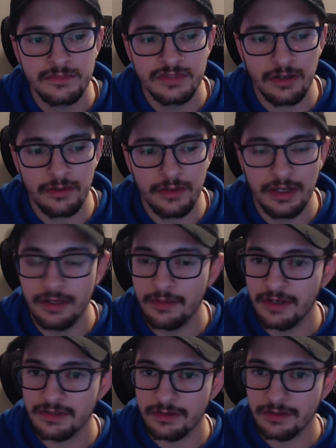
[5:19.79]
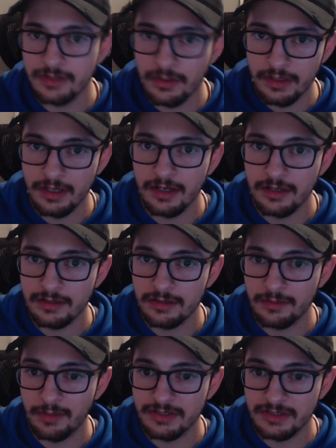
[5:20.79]
So anyways, let's go ahead and get into
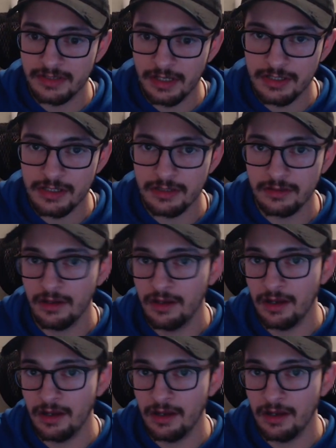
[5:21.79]
the presentation.